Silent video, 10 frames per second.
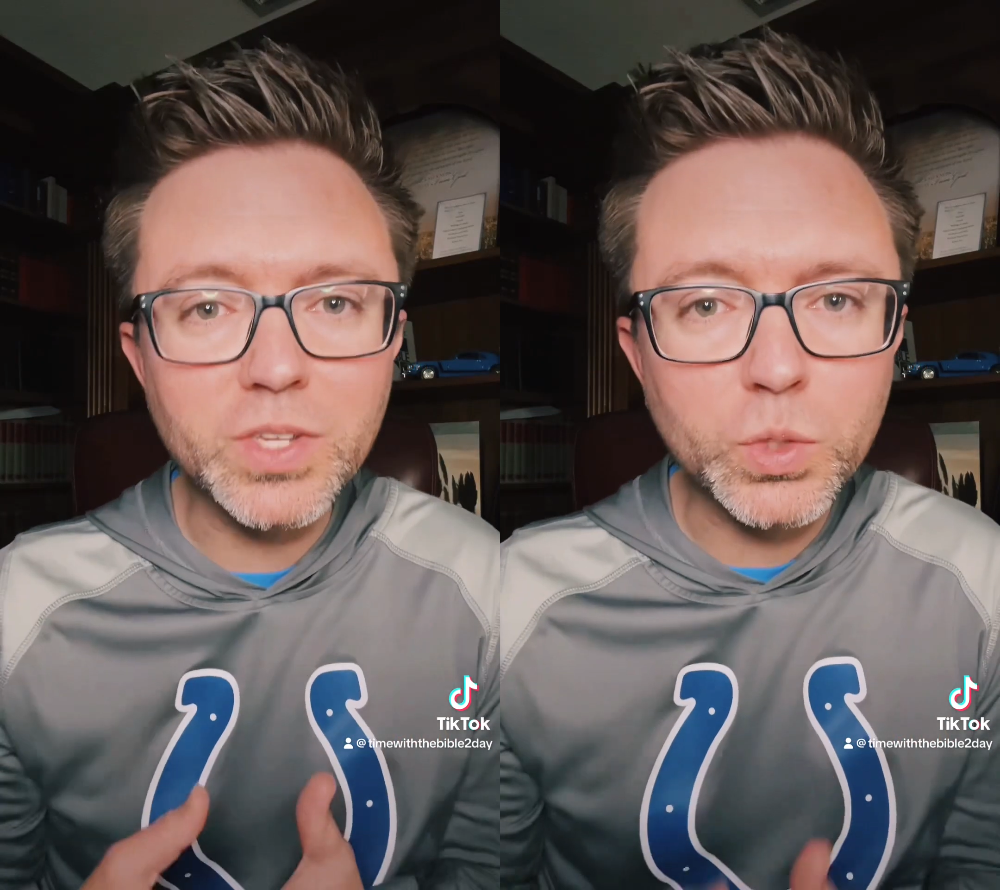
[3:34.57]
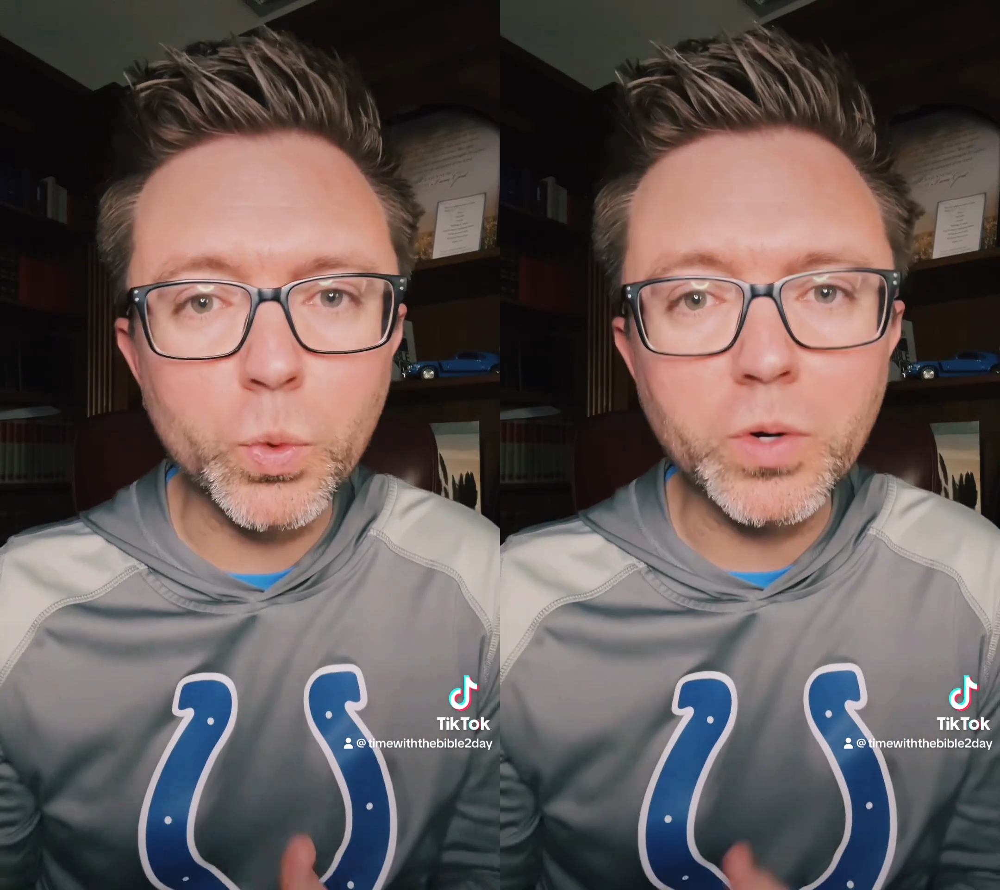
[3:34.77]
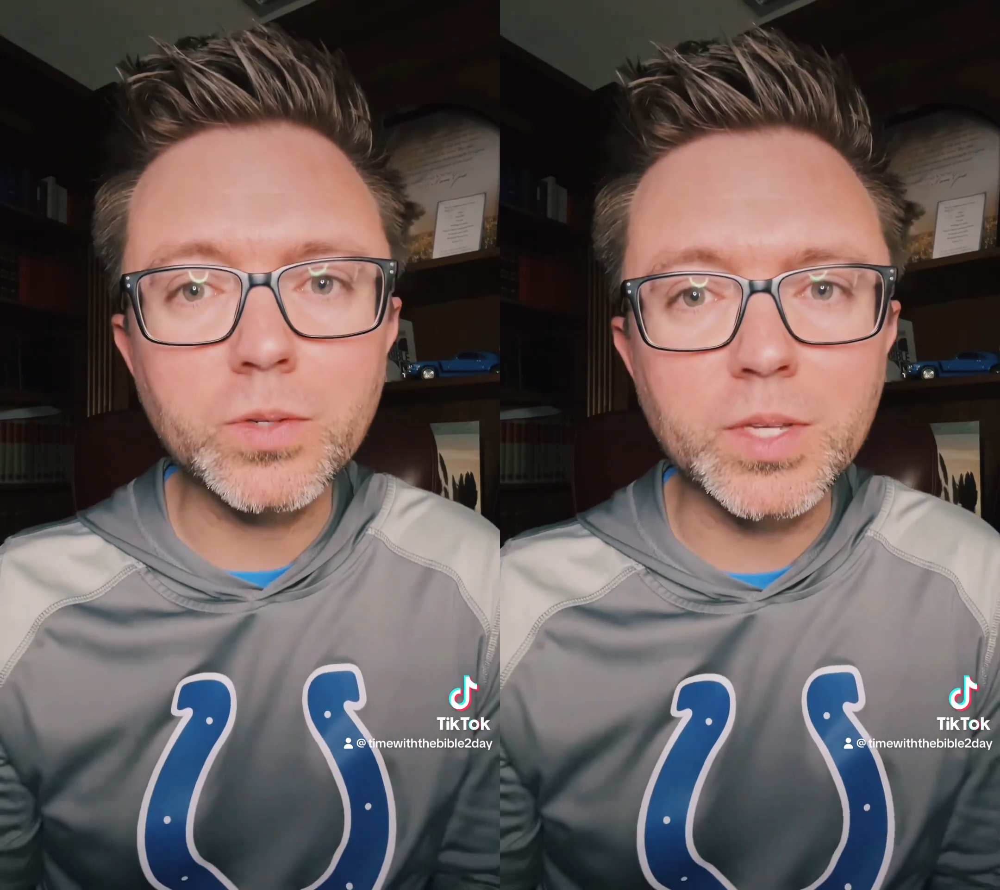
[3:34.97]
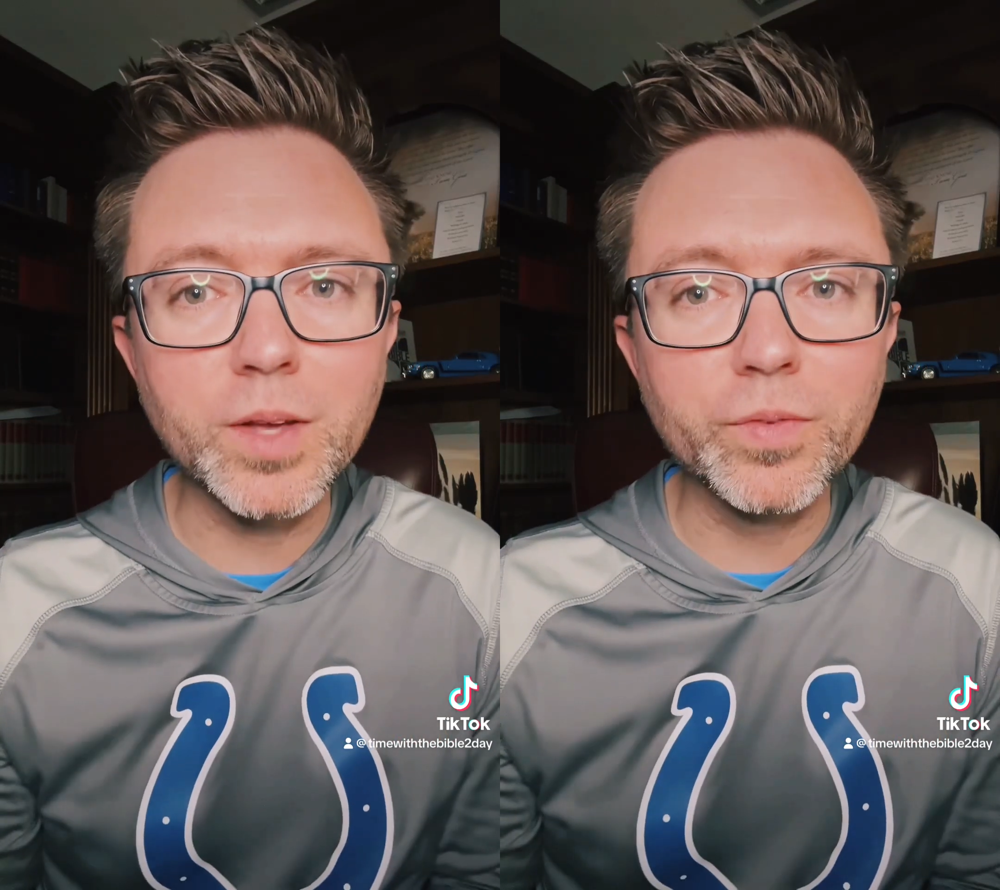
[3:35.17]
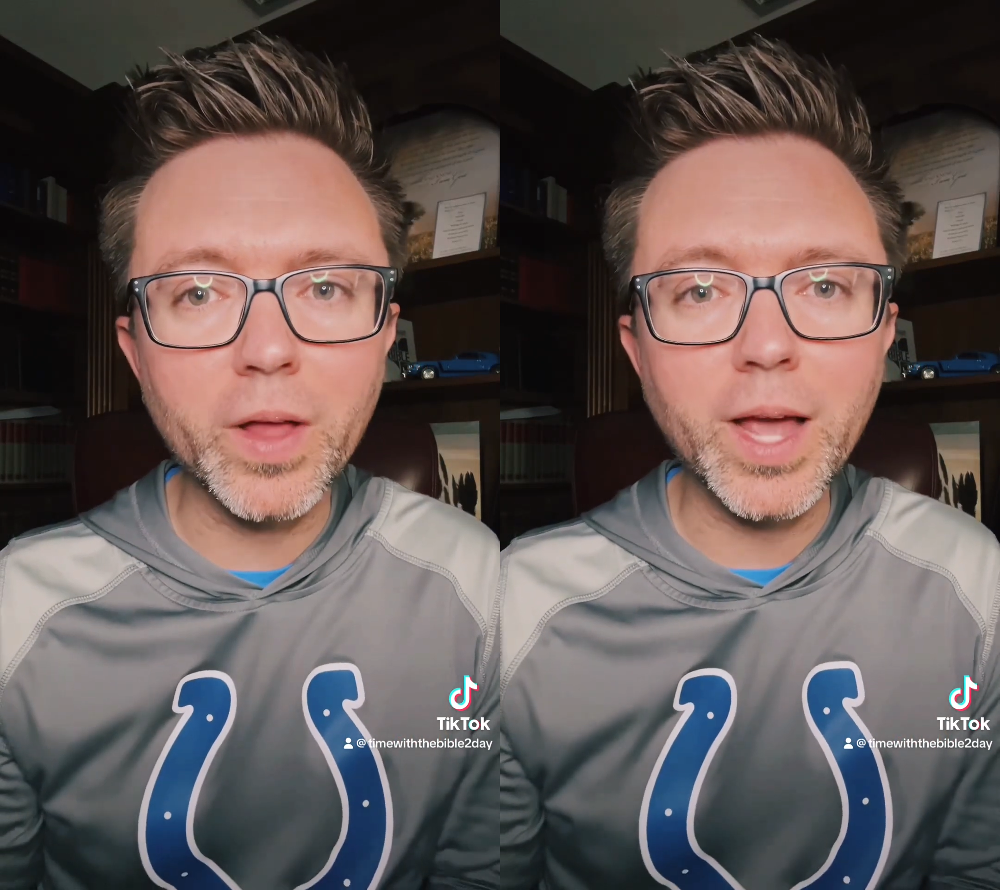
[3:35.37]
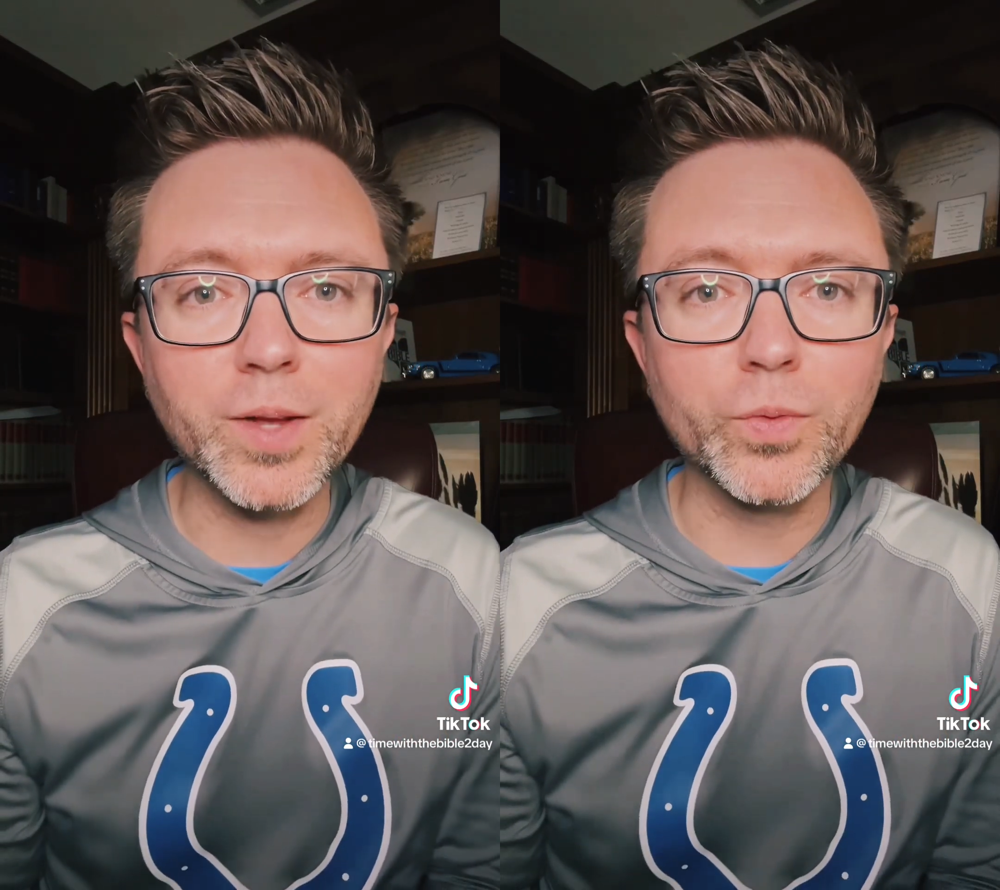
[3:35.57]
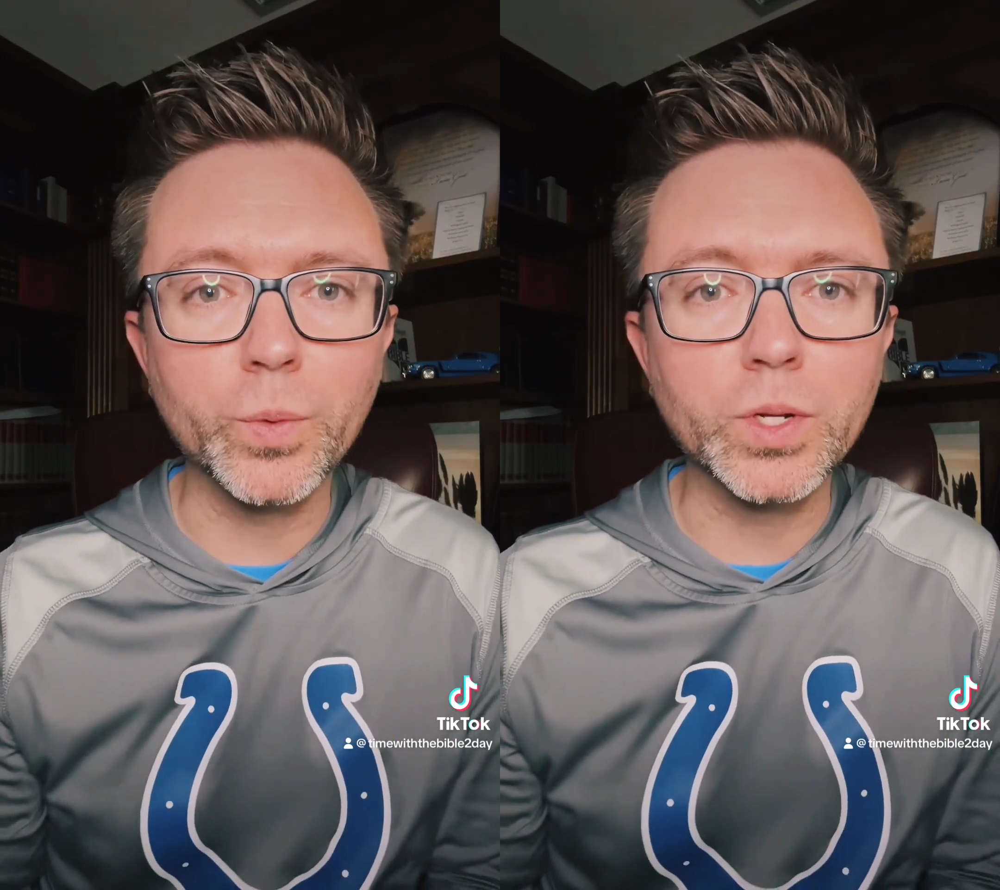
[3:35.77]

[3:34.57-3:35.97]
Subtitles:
his words give life